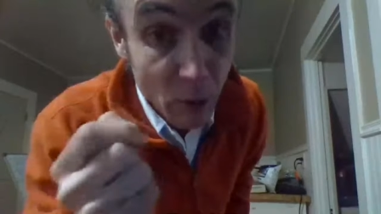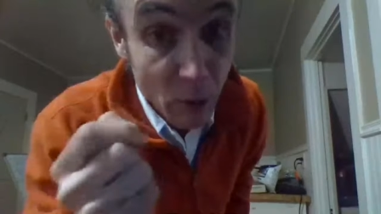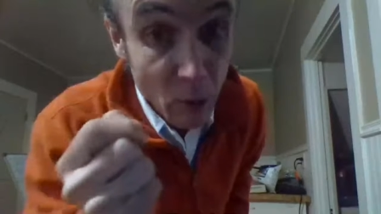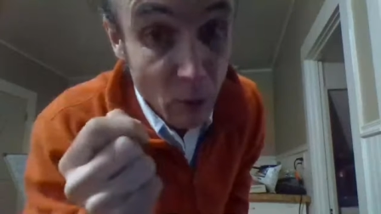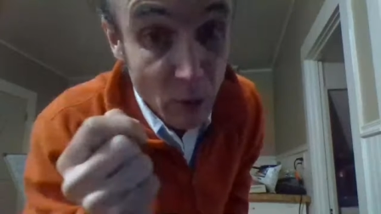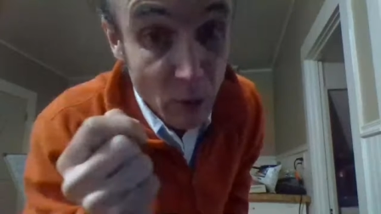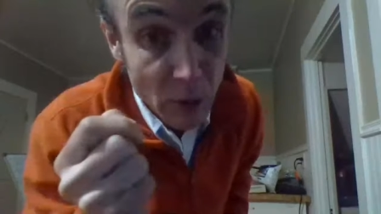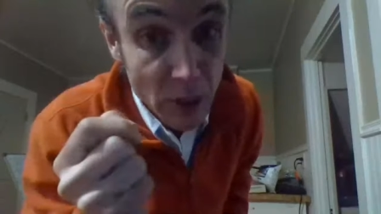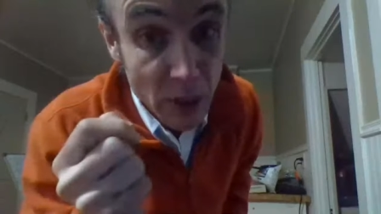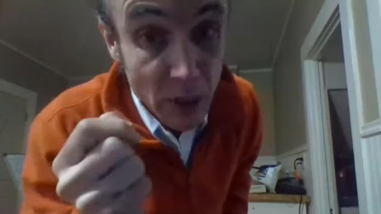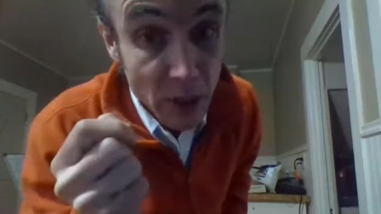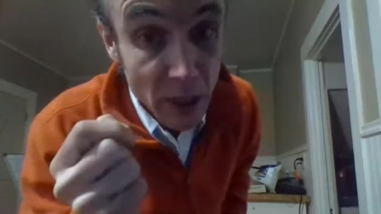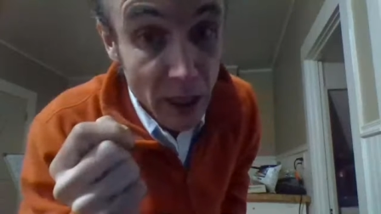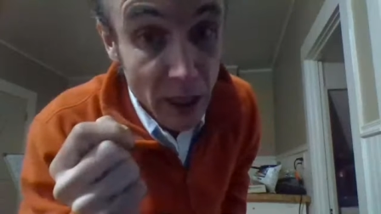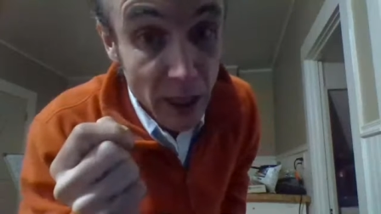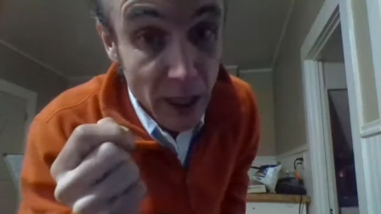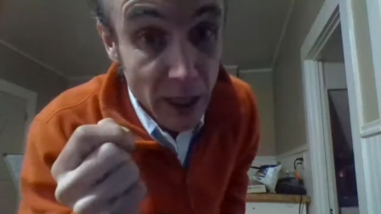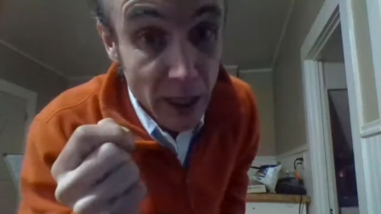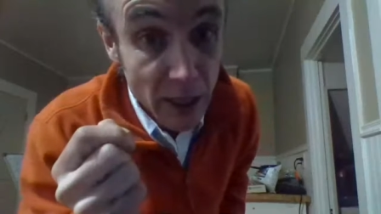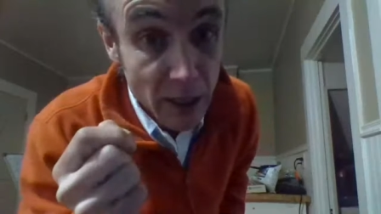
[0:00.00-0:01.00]
open
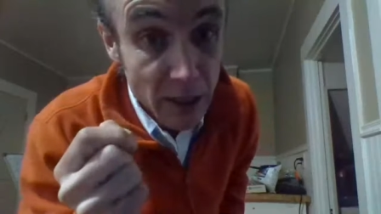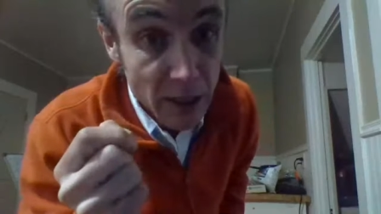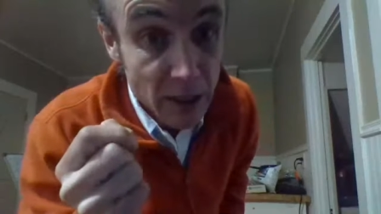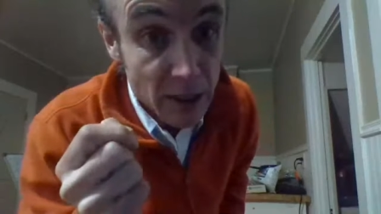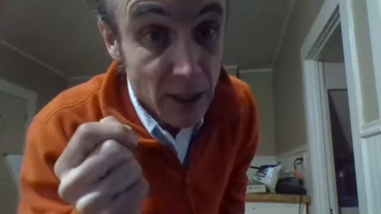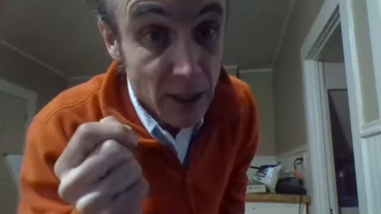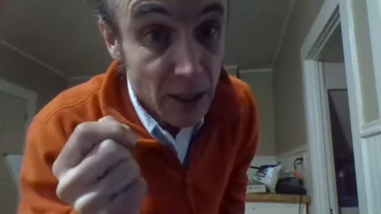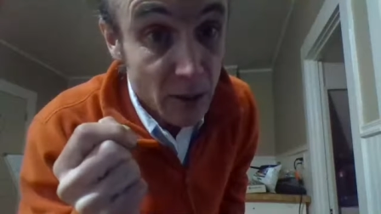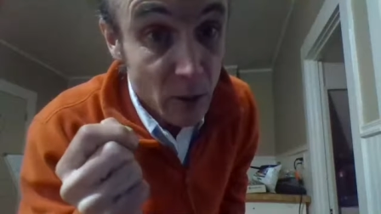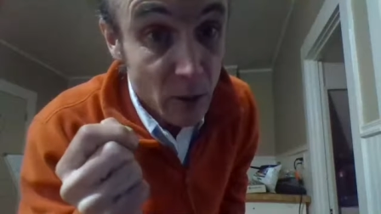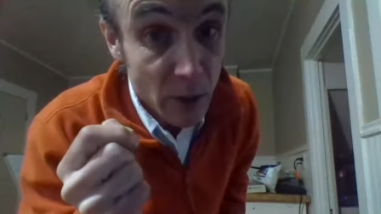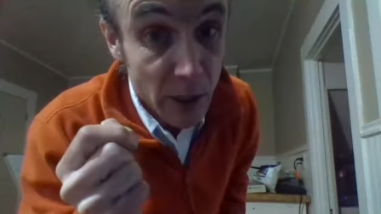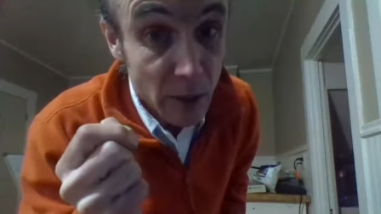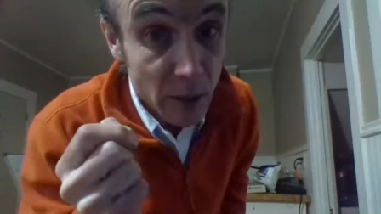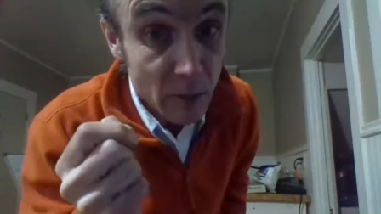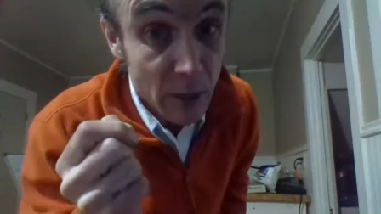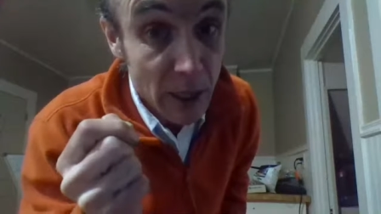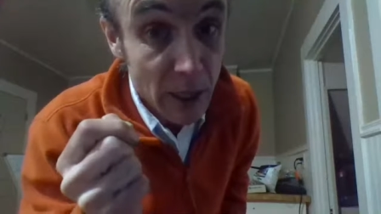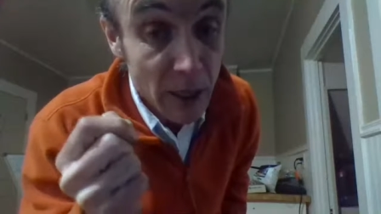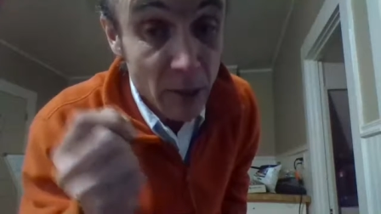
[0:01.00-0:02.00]
at Kennewick
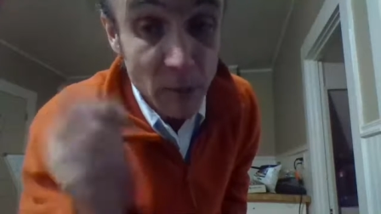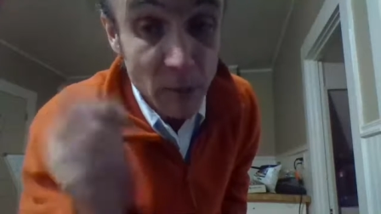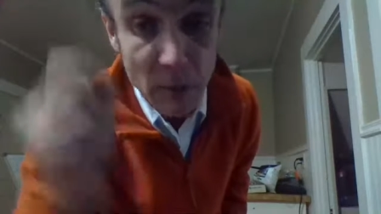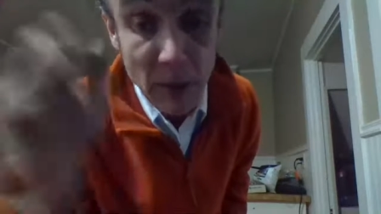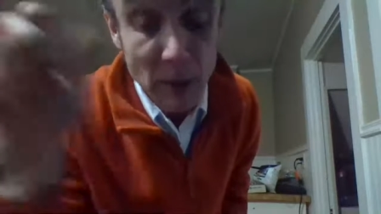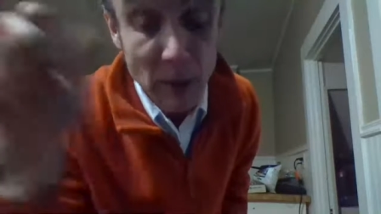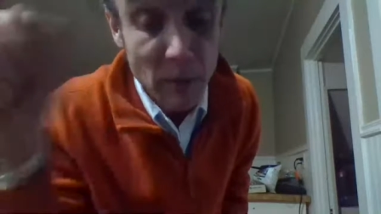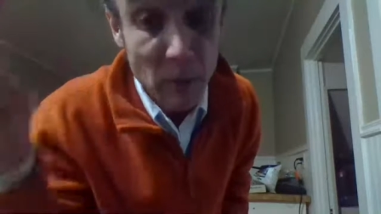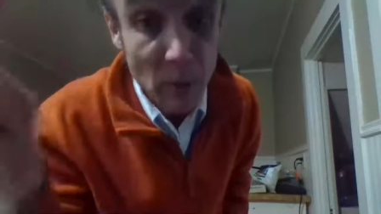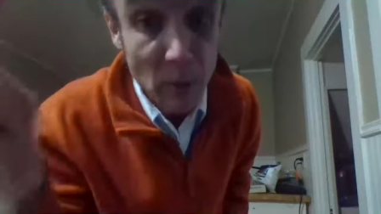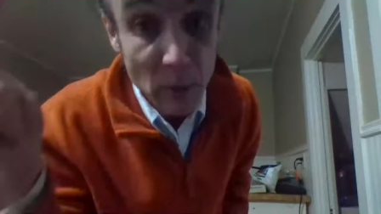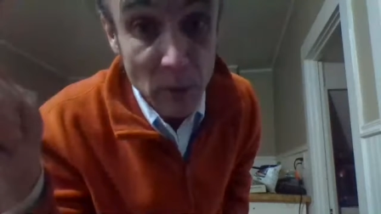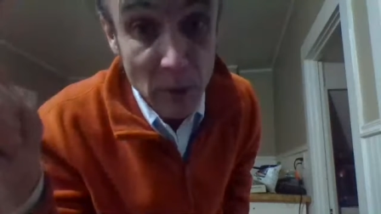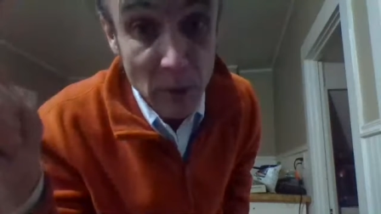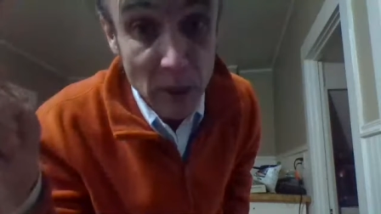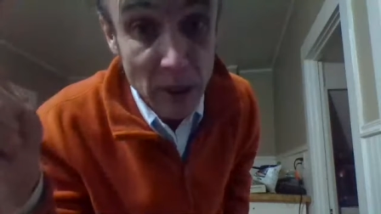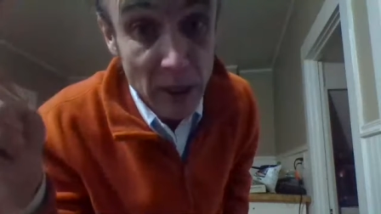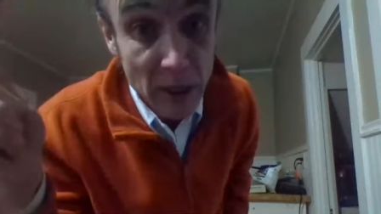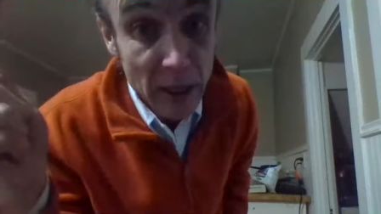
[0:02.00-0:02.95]
Man, pop open